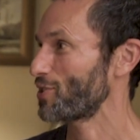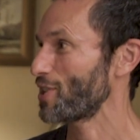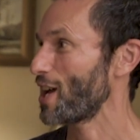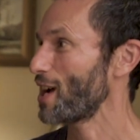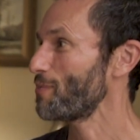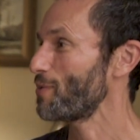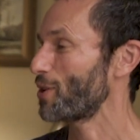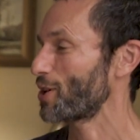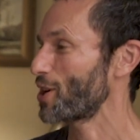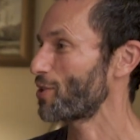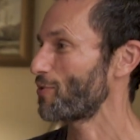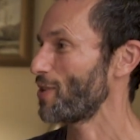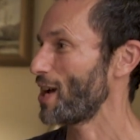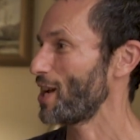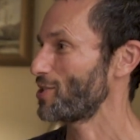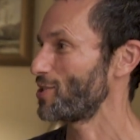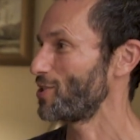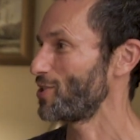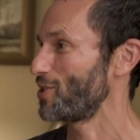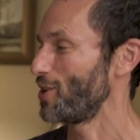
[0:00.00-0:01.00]
the stock market
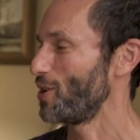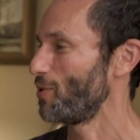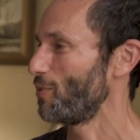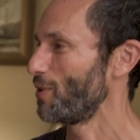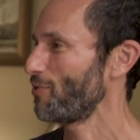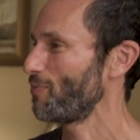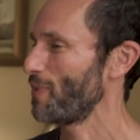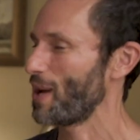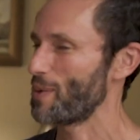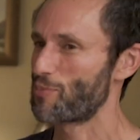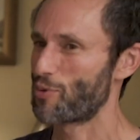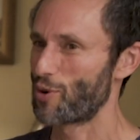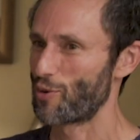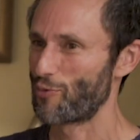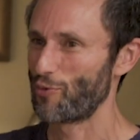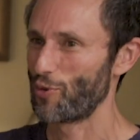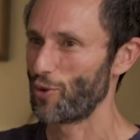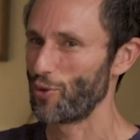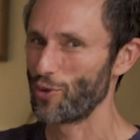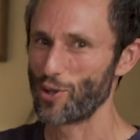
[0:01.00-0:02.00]
crashes? You know, what if my
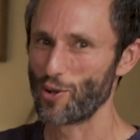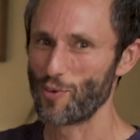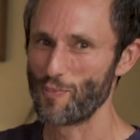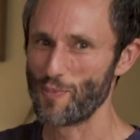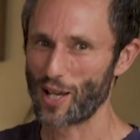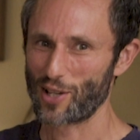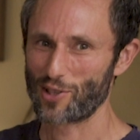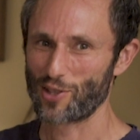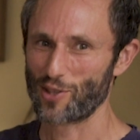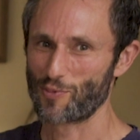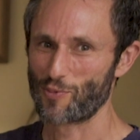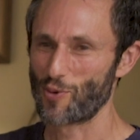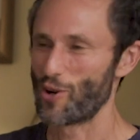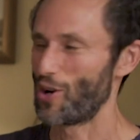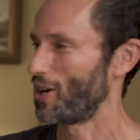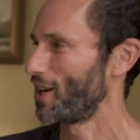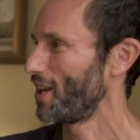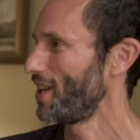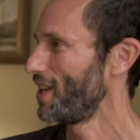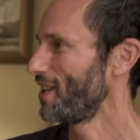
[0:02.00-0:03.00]
portfolio mix is
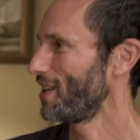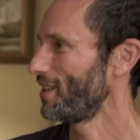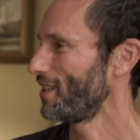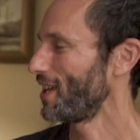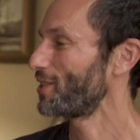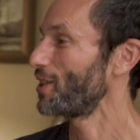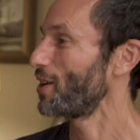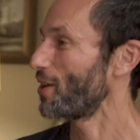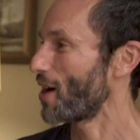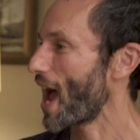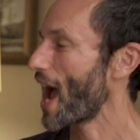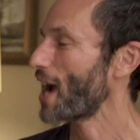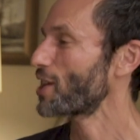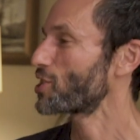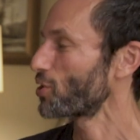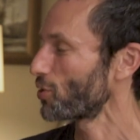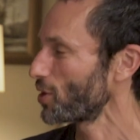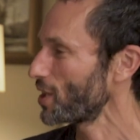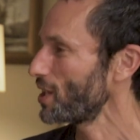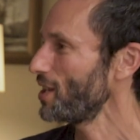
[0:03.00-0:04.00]
wrong? Like, they're
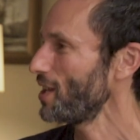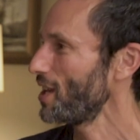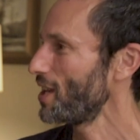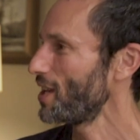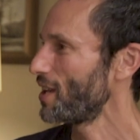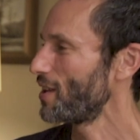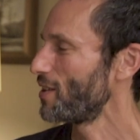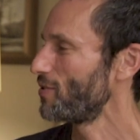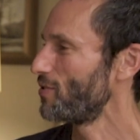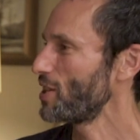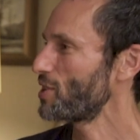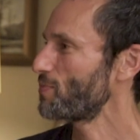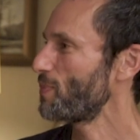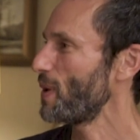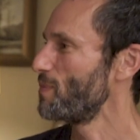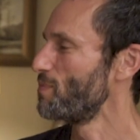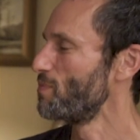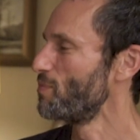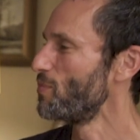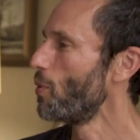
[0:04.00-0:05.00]
actually, they
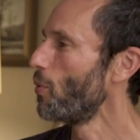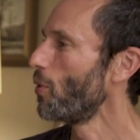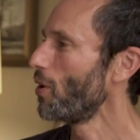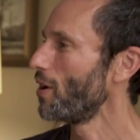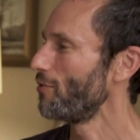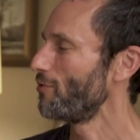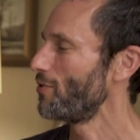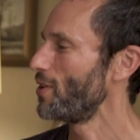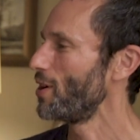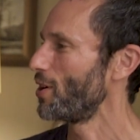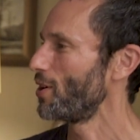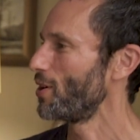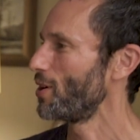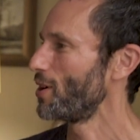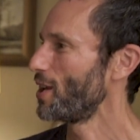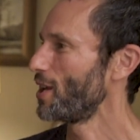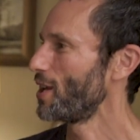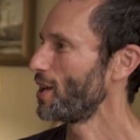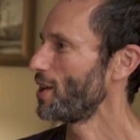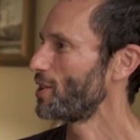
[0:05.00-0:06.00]
spend more of
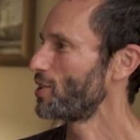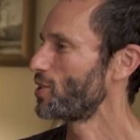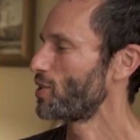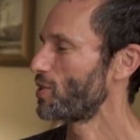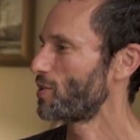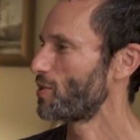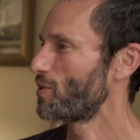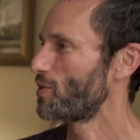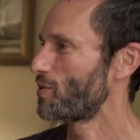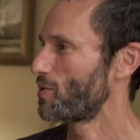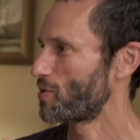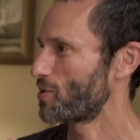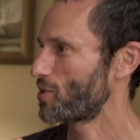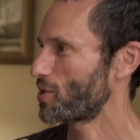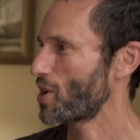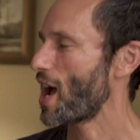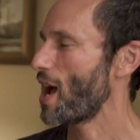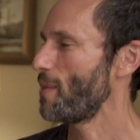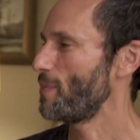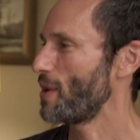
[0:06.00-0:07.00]
their
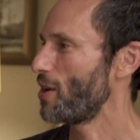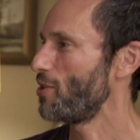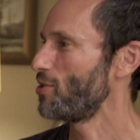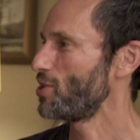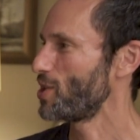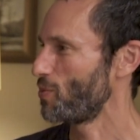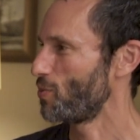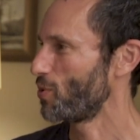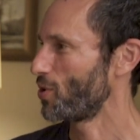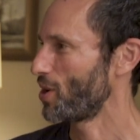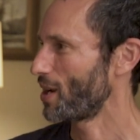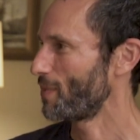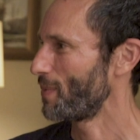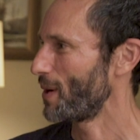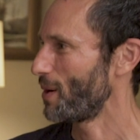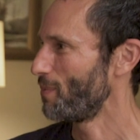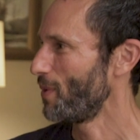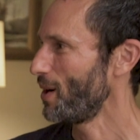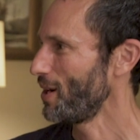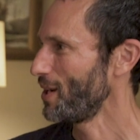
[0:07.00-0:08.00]
time and energy worrying
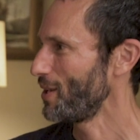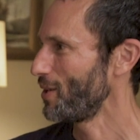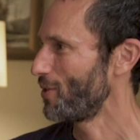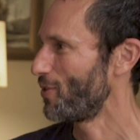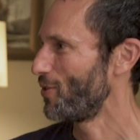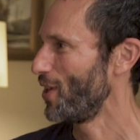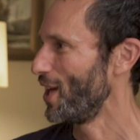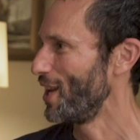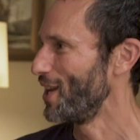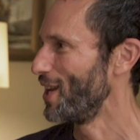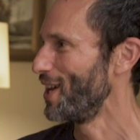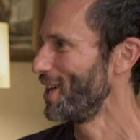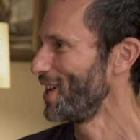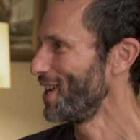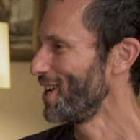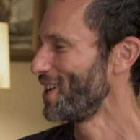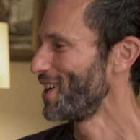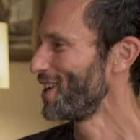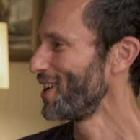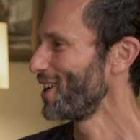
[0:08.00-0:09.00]
about money than...
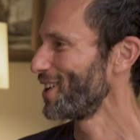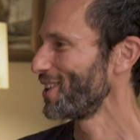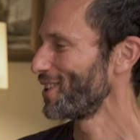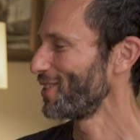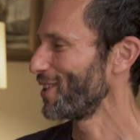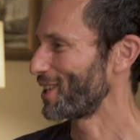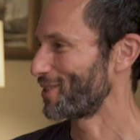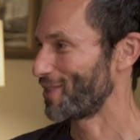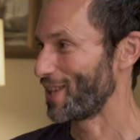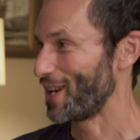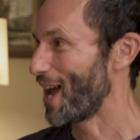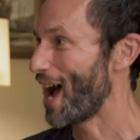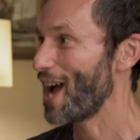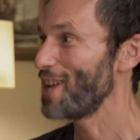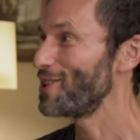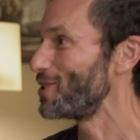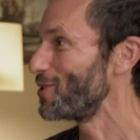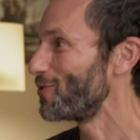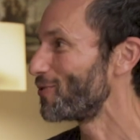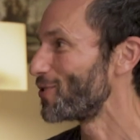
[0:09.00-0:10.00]
like than
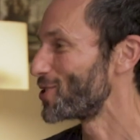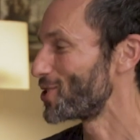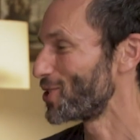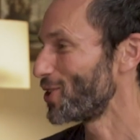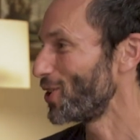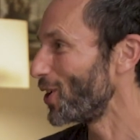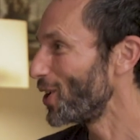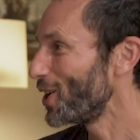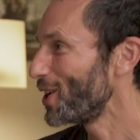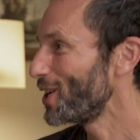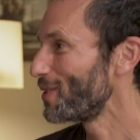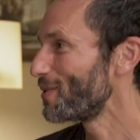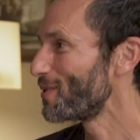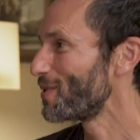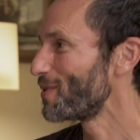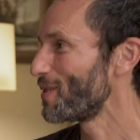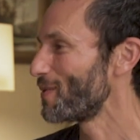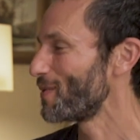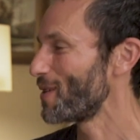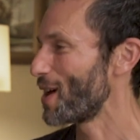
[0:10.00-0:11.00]
I do, for sure.
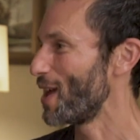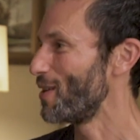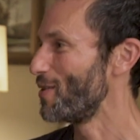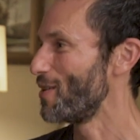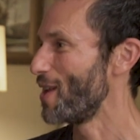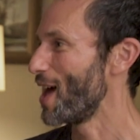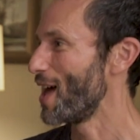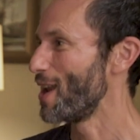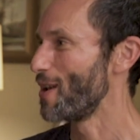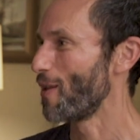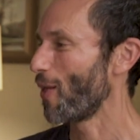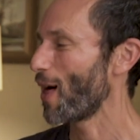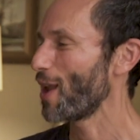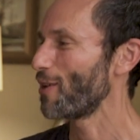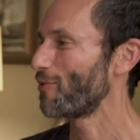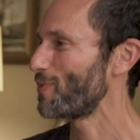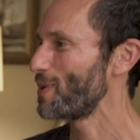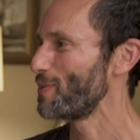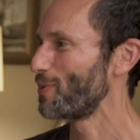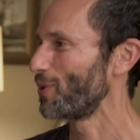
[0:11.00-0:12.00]
And, and a
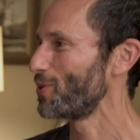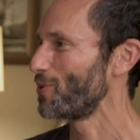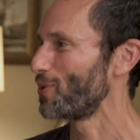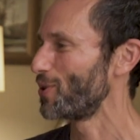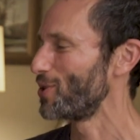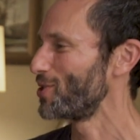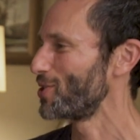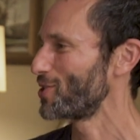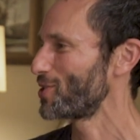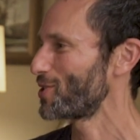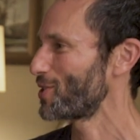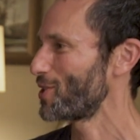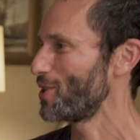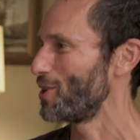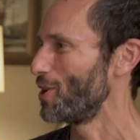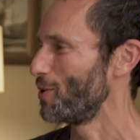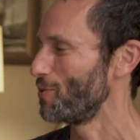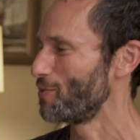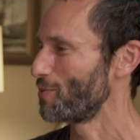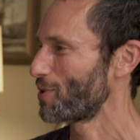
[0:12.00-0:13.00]
lot of people who are just,
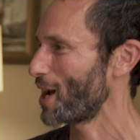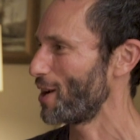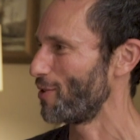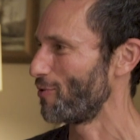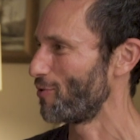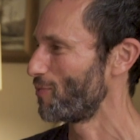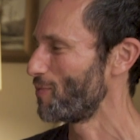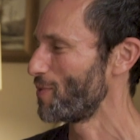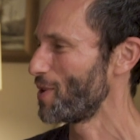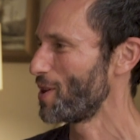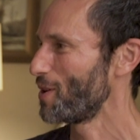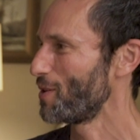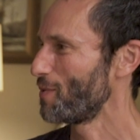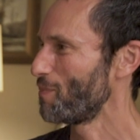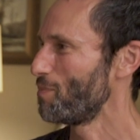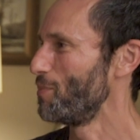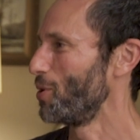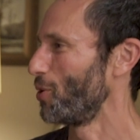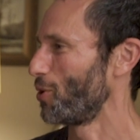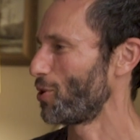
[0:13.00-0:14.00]
you know, kind of
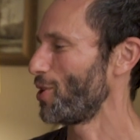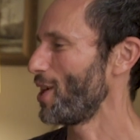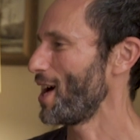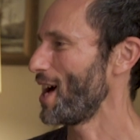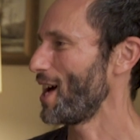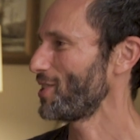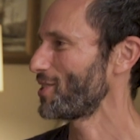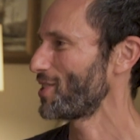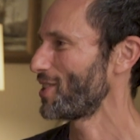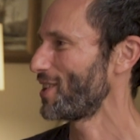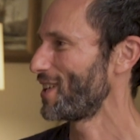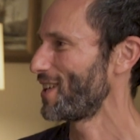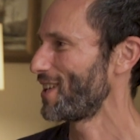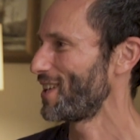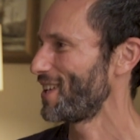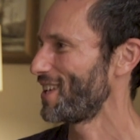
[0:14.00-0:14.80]
middle class.